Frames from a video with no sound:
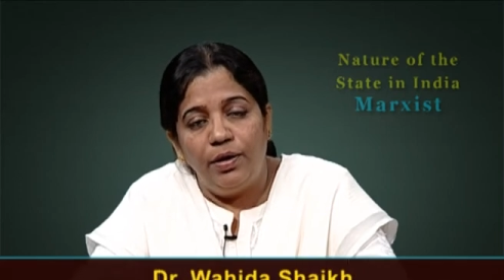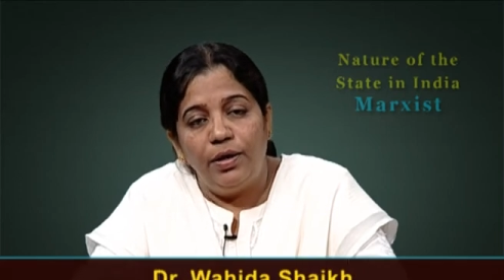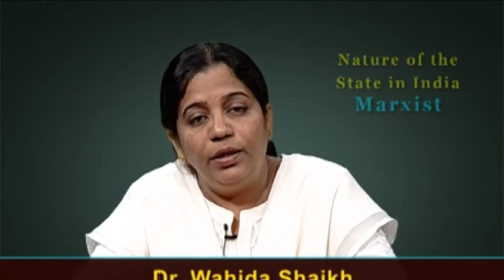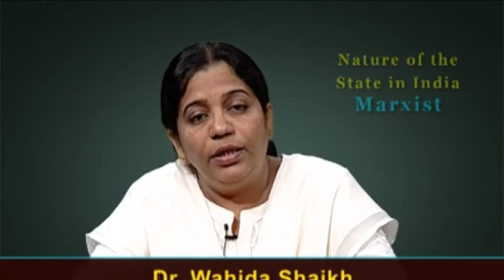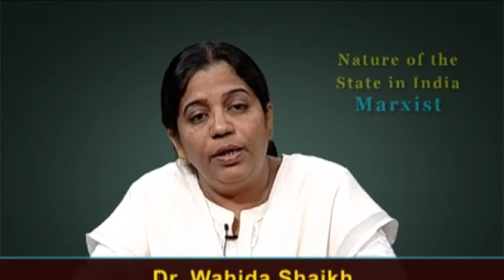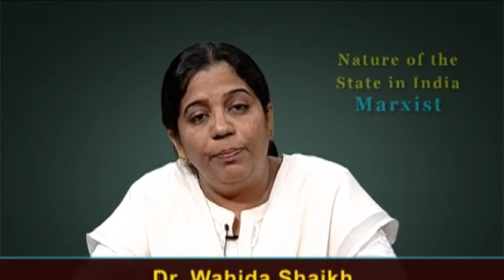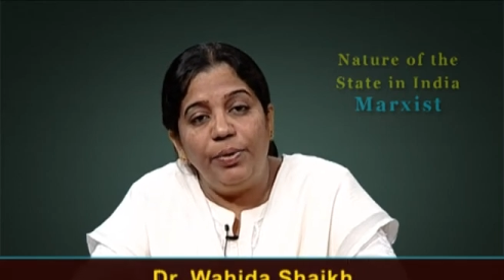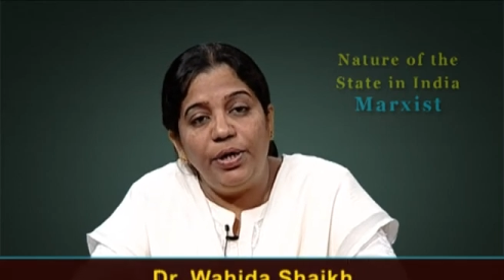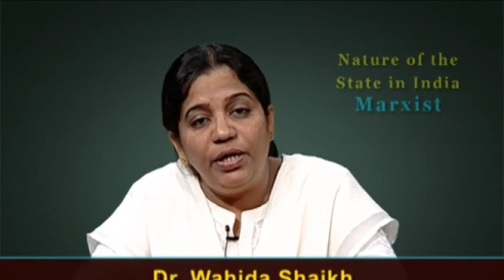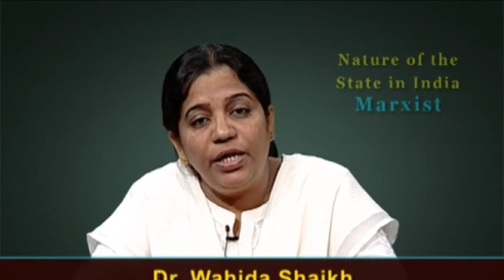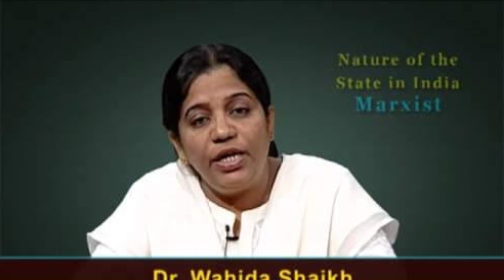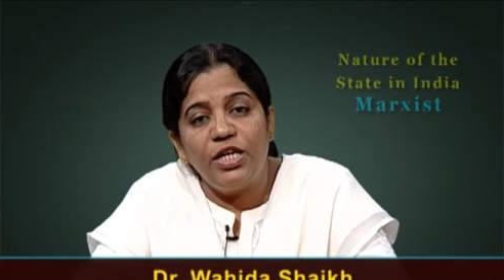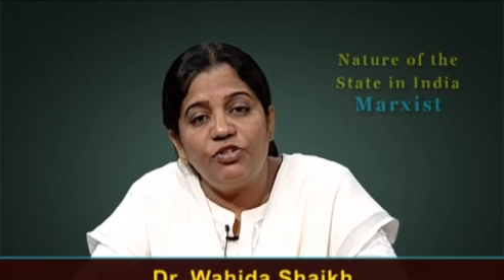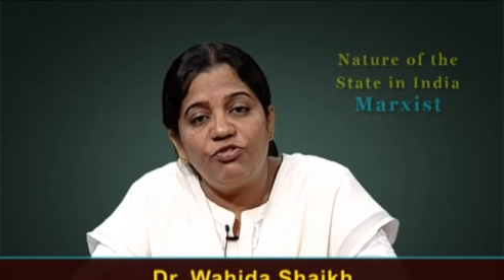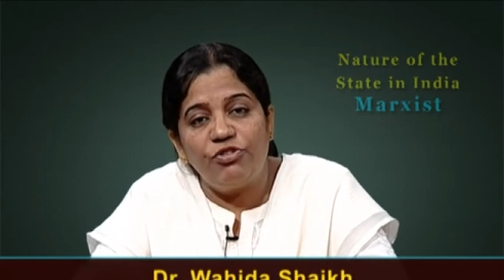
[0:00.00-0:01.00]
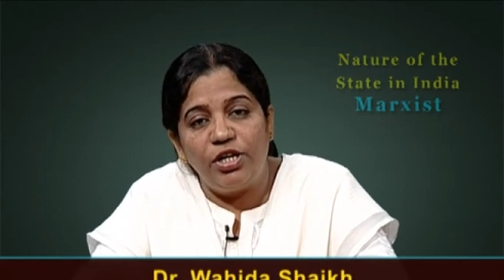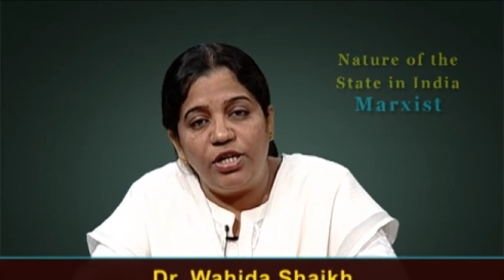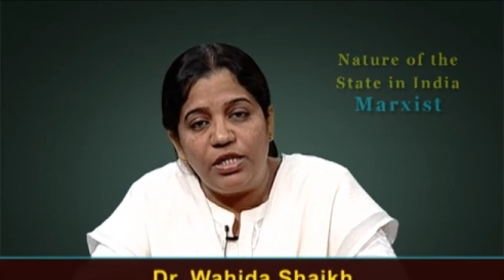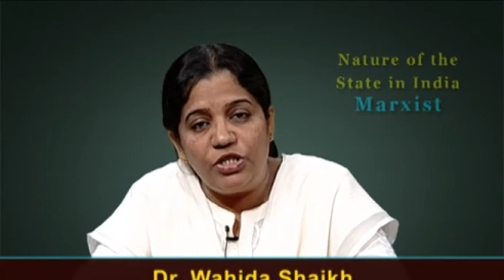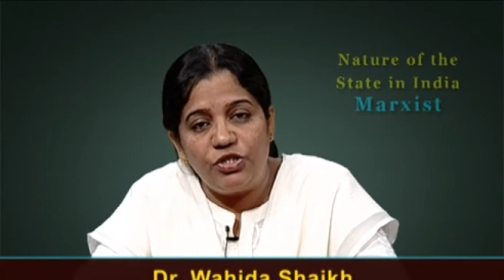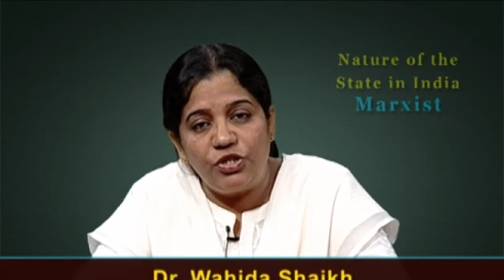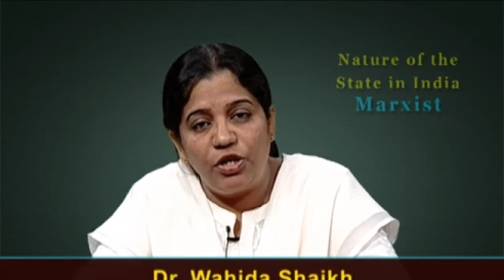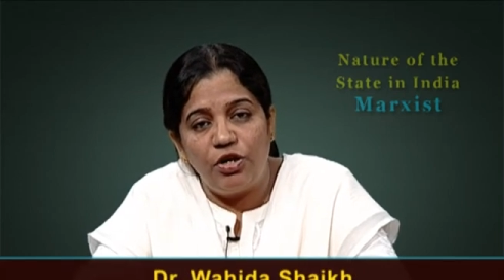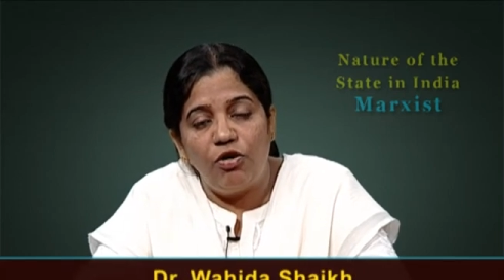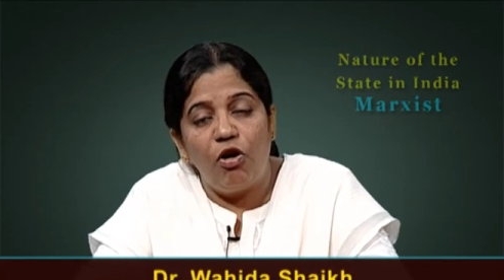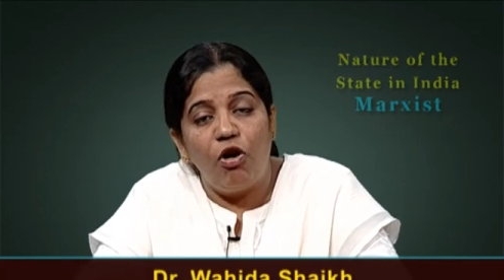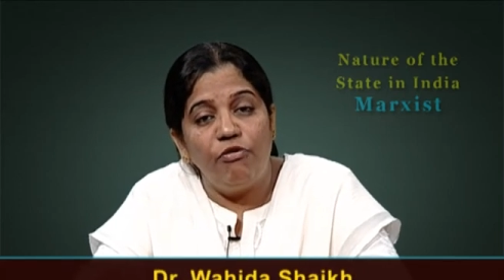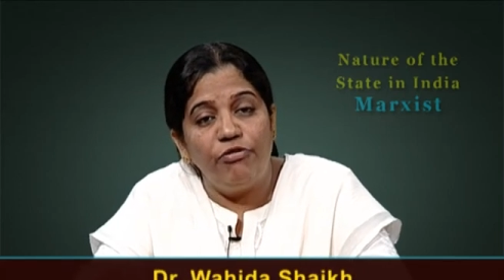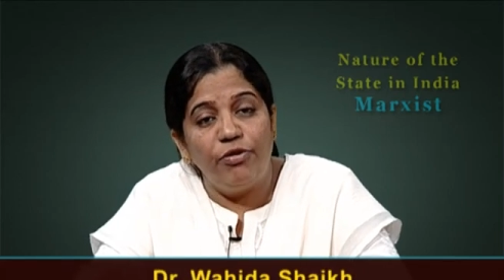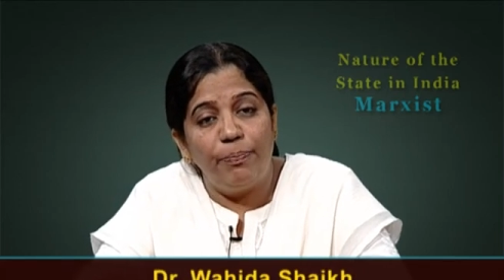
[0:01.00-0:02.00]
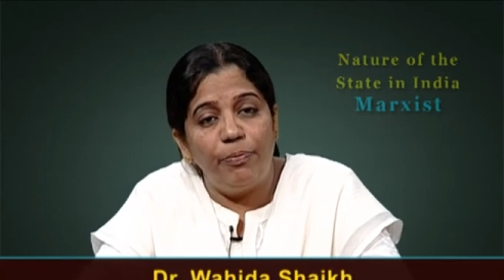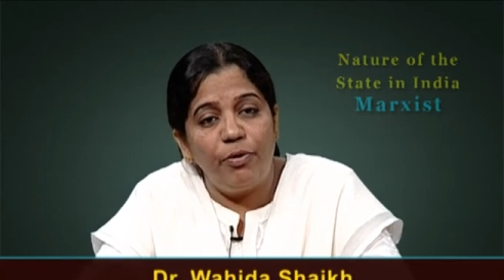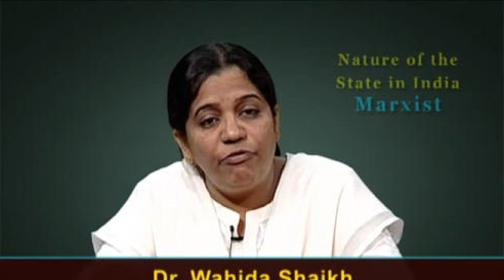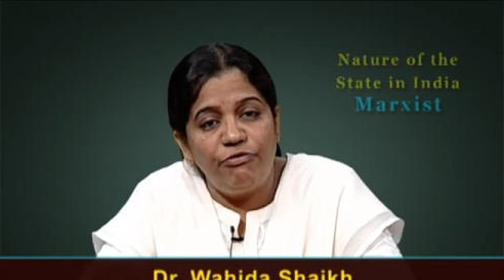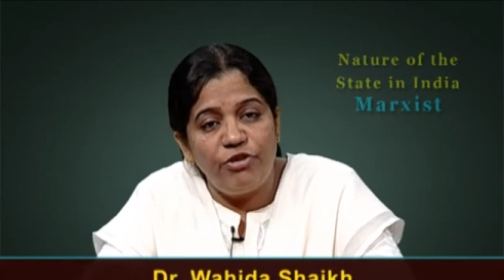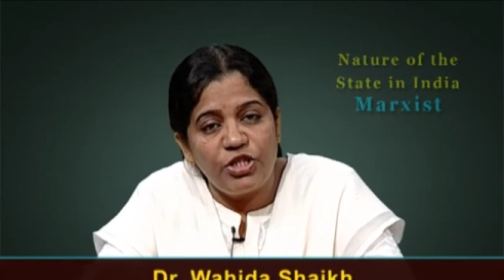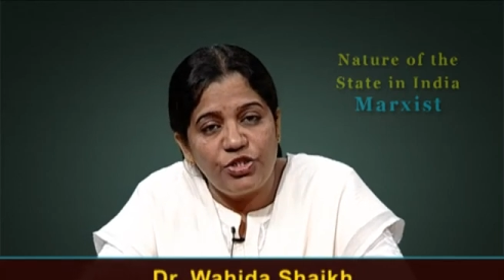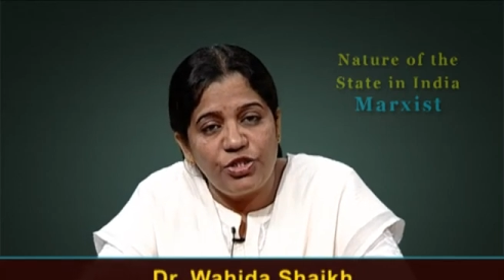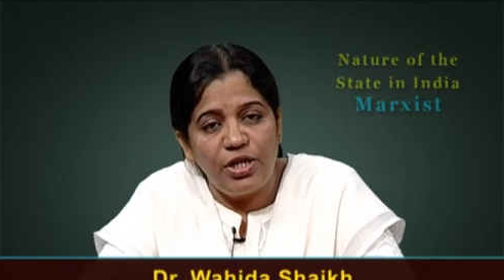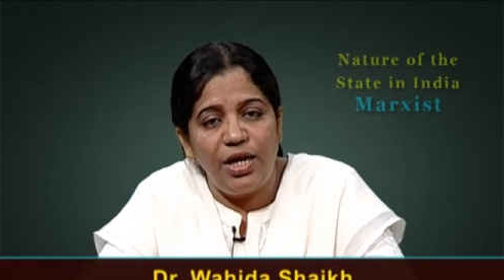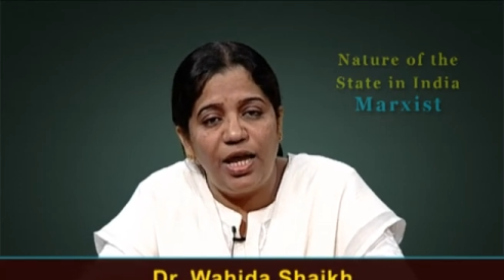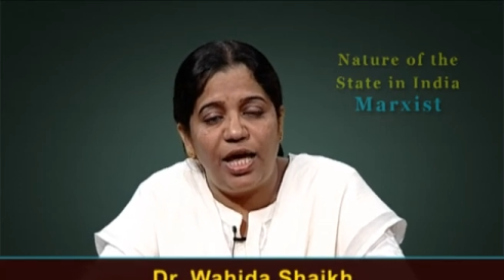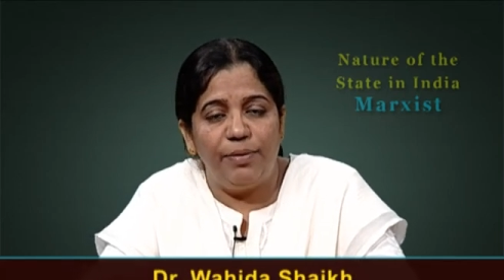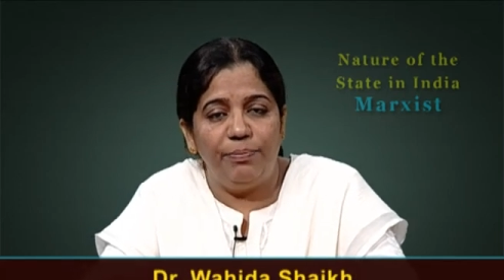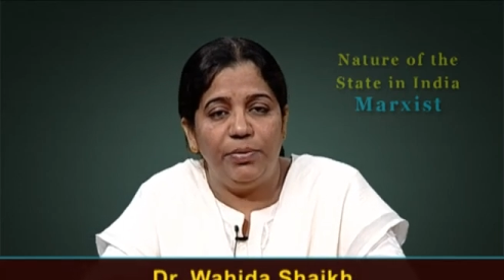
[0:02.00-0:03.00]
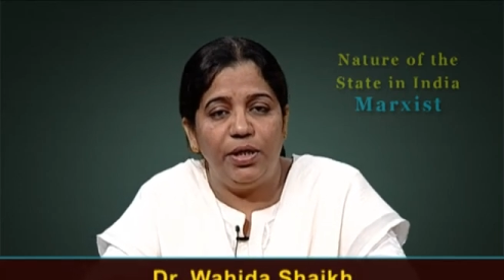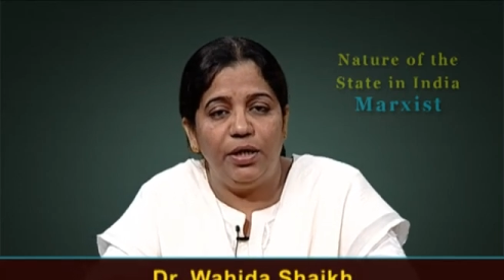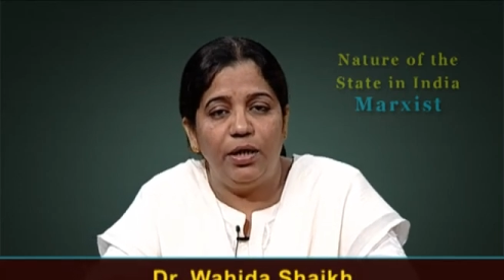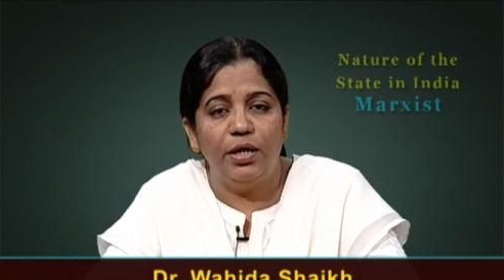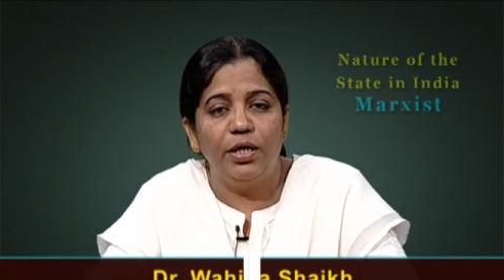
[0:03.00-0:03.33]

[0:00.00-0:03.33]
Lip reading: The British tradition of a professional army